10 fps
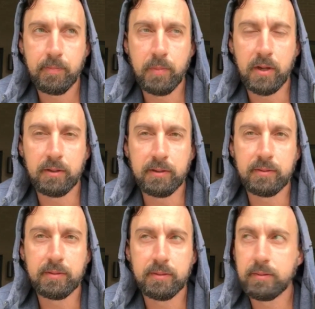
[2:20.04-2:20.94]
by at
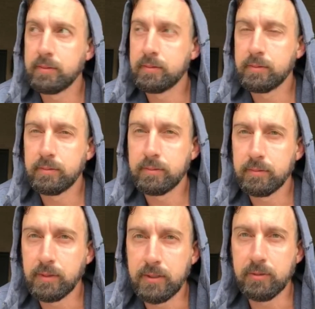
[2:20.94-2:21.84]
least
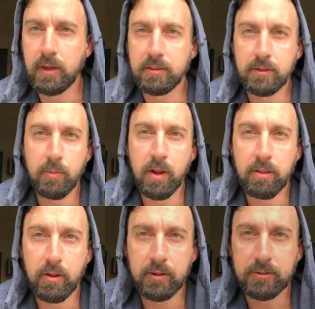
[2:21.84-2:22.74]
letting you guys know my
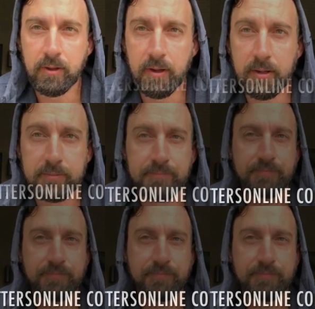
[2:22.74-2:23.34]
thoughts on it.